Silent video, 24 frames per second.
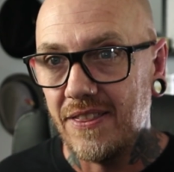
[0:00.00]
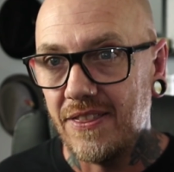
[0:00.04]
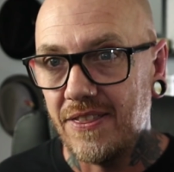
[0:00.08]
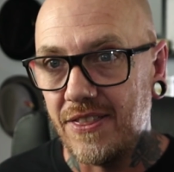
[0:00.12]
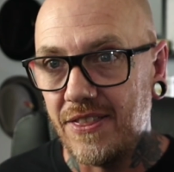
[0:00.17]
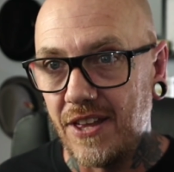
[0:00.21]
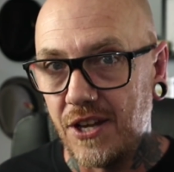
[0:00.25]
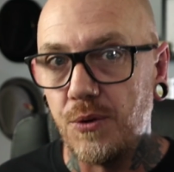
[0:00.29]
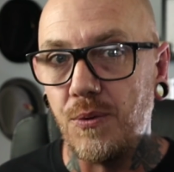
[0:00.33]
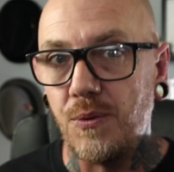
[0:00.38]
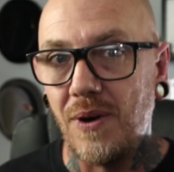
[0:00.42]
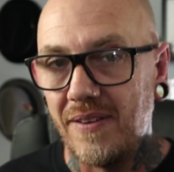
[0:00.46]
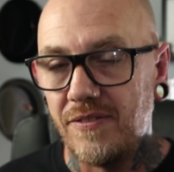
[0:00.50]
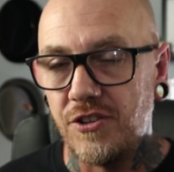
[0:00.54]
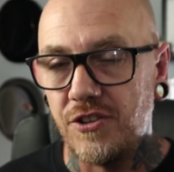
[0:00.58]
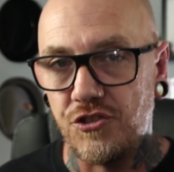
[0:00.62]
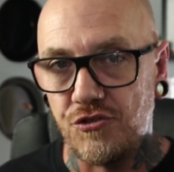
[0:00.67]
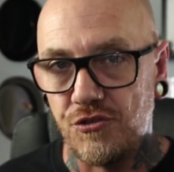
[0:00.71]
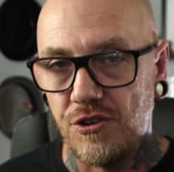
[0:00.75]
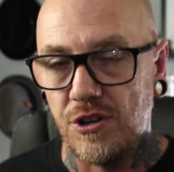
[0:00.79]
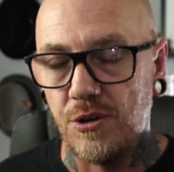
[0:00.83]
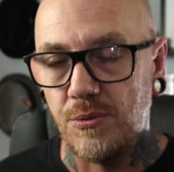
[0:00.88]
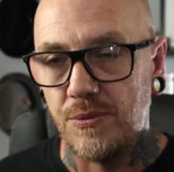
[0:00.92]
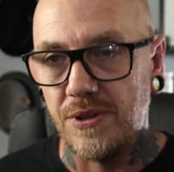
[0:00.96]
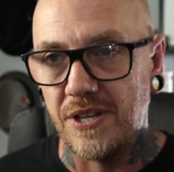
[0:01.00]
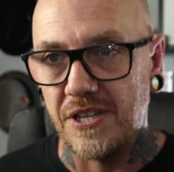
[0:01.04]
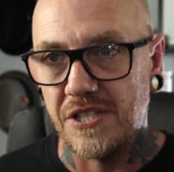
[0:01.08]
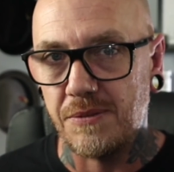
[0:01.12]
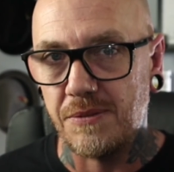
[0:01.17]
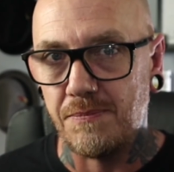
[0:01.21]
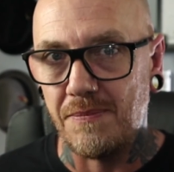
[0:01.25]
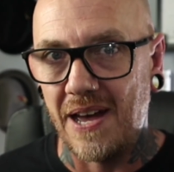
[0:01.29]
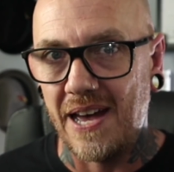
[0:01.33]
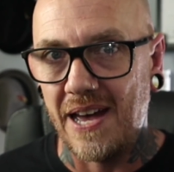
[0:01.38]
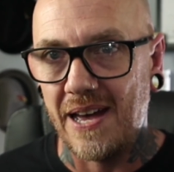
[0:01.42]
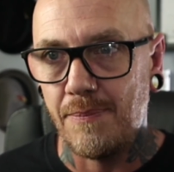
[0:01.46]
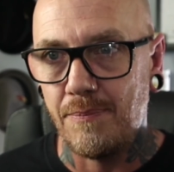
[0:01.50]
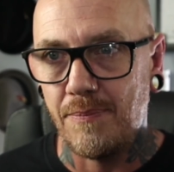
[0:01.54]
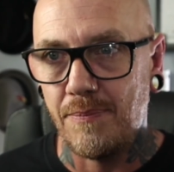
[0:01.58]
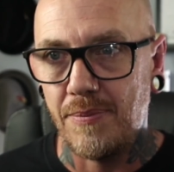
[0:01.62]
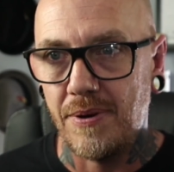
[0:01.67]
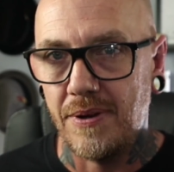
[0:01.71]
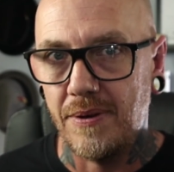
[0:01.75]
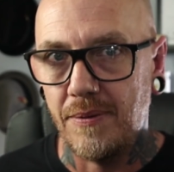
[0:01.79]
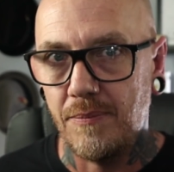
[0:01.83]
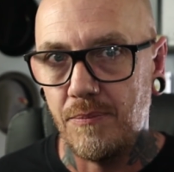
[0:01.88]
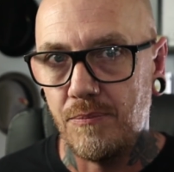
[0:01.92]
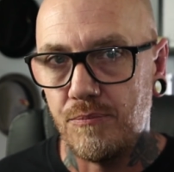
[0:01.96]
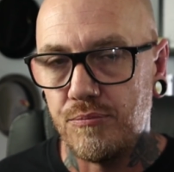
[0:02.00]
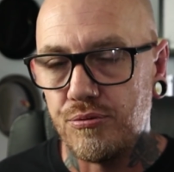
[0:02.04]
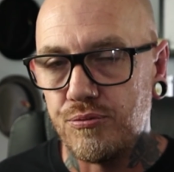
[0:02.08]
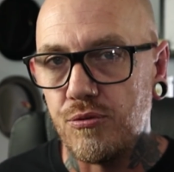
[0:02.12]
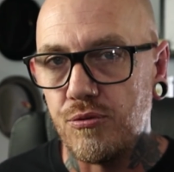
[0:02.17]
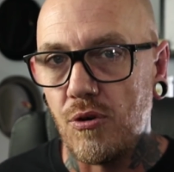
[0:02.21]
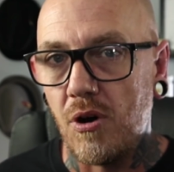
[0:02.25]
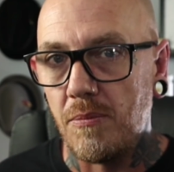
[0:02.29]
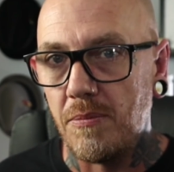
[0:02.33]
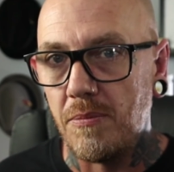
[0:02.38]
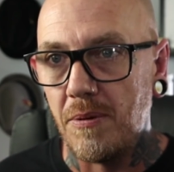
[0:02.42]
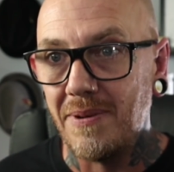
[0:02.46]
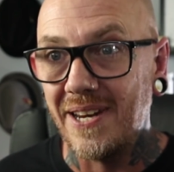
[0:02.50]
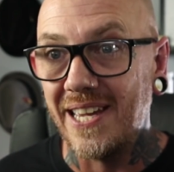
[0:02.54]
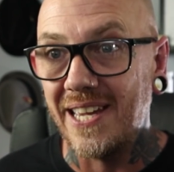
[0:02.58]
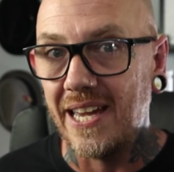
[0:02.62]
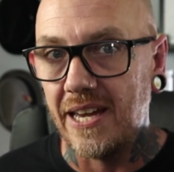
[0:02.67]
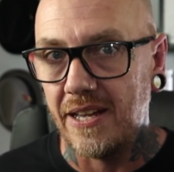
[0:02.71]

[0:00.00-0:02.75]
that whoever drew this map probably